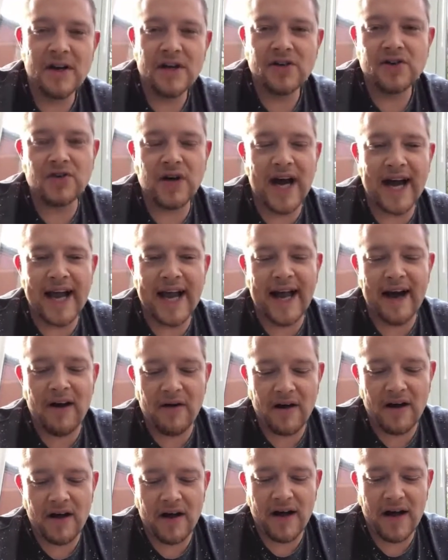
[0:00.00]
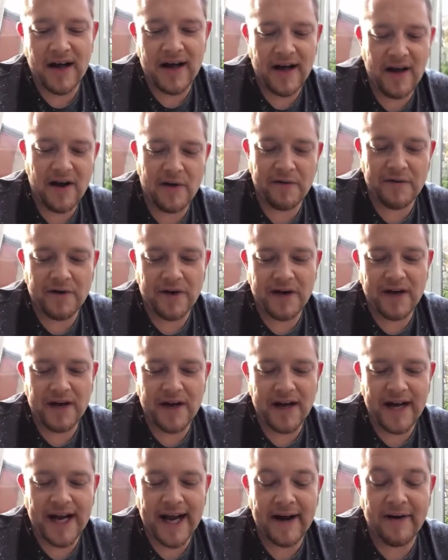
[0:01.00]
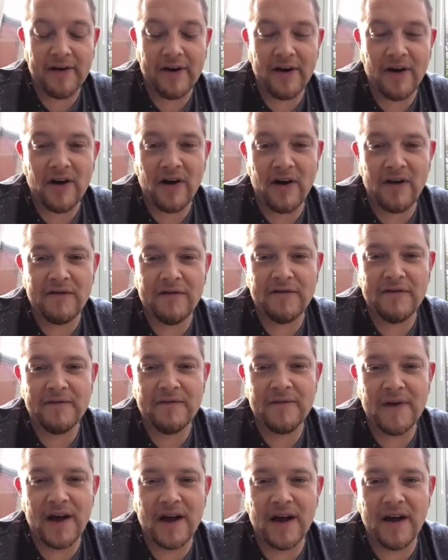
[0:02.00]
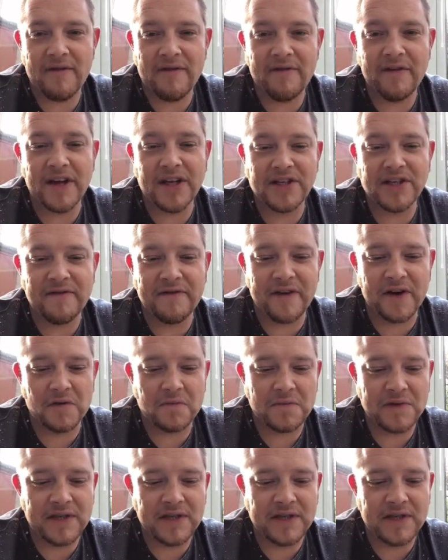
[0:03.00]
drag out over an hour and a half feature film.